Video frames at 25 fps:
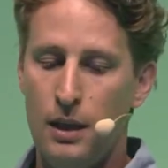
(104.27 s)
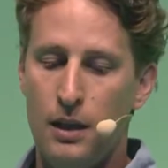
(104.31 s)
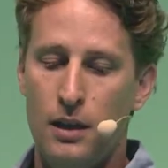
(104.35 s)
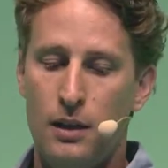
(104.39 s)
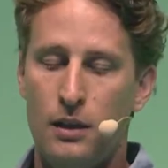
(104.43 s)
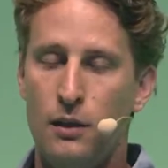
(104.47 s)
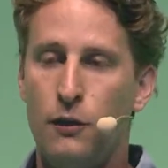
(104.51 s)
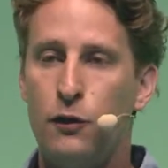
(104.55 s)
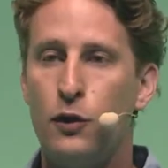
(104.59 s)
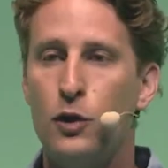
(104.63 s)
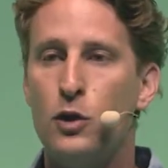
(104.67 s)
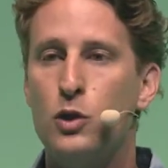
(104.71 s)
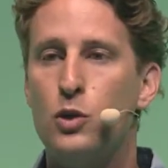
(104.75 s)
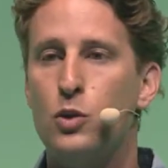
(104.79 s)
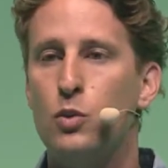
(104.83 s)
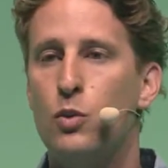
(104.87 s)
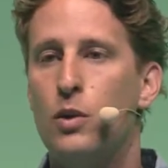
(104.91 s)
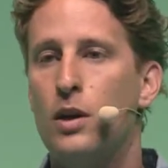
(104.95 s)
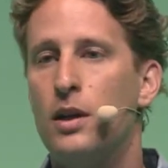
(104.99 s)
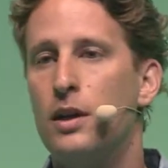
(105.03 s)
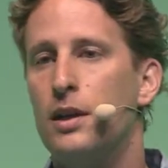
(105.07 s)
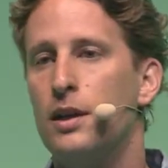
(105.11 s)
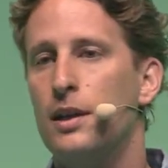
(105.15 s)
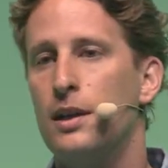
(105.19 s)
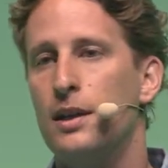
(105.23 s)
The first
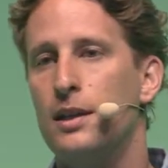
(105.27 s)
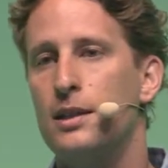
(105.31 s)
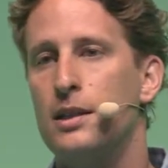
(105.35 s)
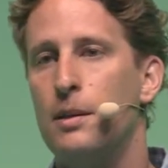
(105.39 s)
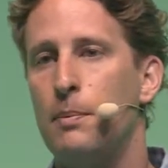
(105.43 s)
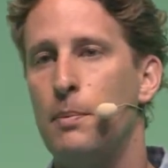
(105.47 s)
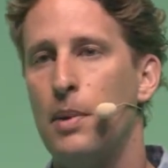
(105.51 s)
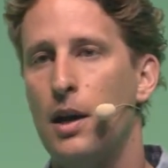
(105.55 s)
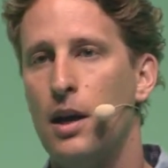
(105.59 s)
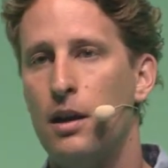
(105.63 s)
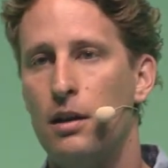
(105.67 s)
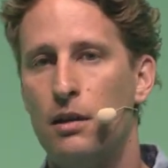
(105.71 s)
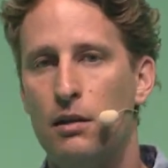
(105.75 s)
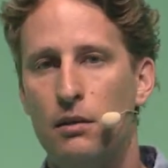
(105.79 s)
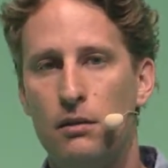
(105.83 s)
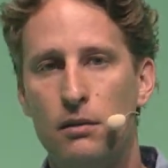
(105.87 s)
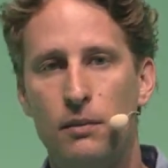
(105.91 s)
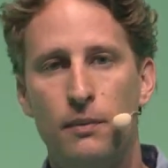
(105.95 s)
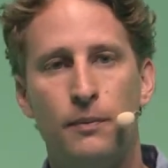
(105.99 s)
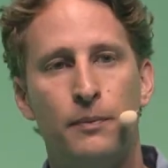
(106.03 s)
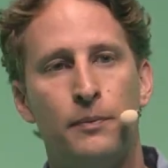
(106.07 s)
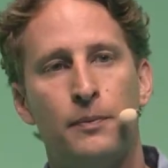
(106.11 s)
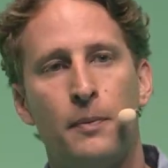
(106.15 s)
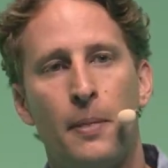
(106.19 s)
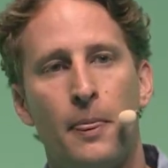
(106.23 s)
one is a panel.
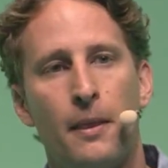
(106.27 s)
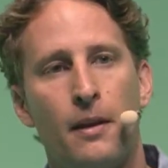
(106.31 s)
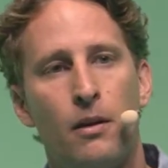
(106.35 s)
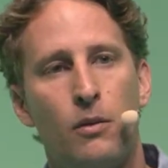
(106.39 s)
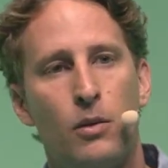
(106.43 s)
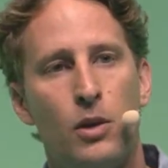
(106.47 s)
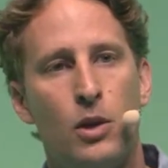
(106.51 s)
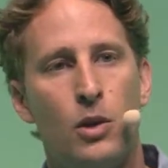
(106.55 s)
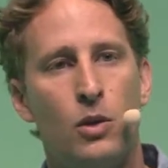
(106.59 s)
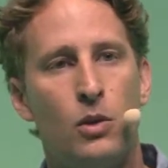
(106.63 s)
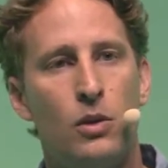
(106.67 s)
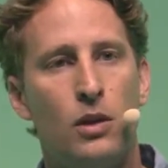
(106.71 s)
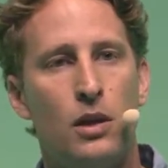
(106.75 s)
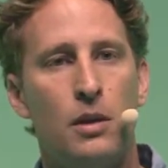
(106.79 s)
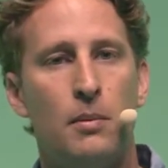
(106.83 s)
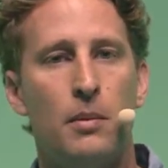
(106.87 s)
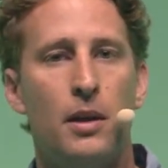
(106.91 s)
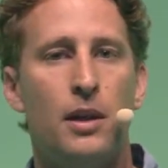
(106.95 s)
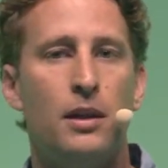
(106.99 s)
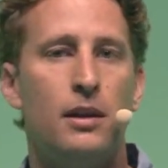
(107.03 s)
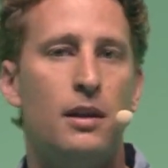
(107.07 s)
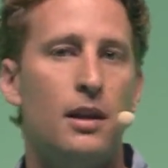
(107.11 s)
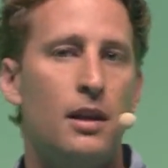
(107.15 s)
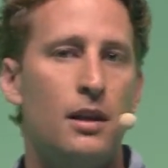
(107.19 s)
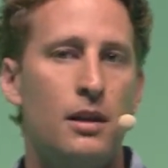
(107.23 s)
We own and
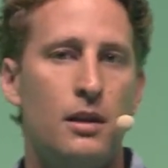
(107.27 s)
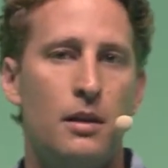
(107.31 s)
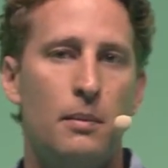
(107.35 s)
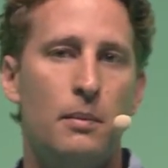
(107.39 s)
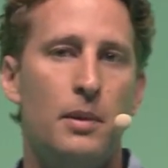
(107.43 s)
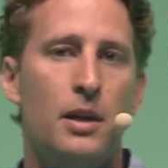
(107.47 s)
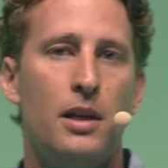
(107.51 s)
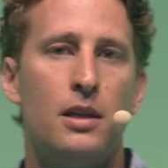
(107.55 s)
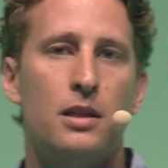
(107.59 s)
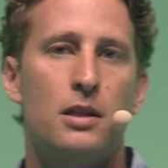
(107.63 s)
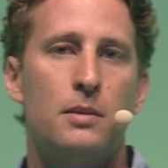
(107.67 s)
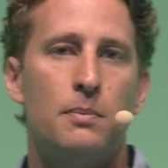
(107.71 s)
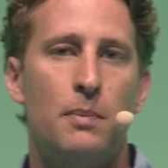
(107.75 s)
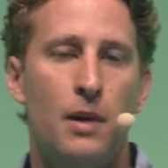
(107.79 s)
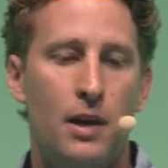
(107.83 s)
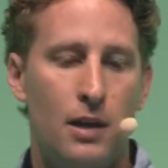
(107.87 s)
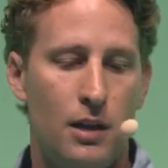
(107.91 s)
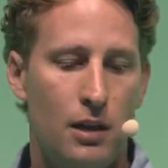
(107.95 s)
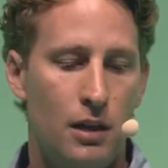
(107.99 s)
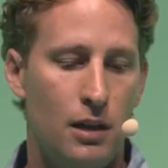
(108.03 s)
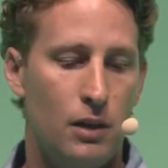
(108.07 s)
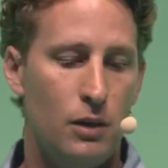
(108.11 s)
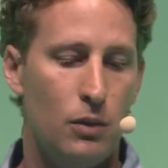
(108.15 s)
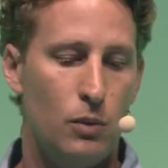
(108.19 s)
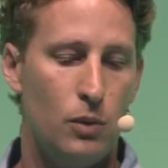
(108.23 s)
maintain the biggest
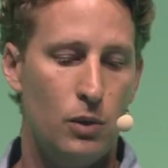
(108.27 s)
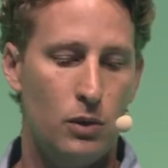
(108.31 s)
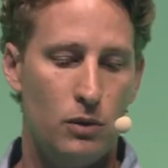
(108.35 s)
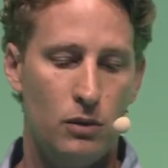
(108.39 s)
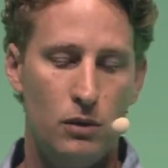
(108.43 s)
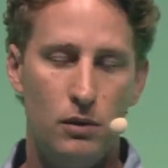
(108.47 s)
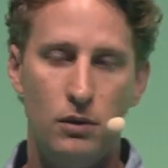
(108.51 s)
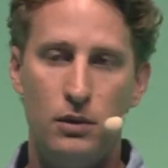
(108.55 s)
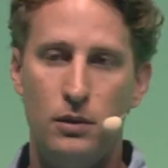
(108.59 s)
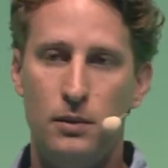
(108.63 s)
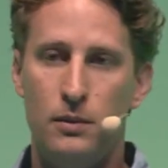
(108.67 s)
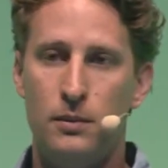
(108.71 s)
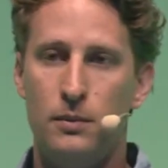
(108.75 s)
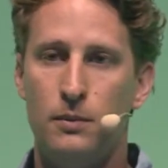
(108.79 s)
panel in the world,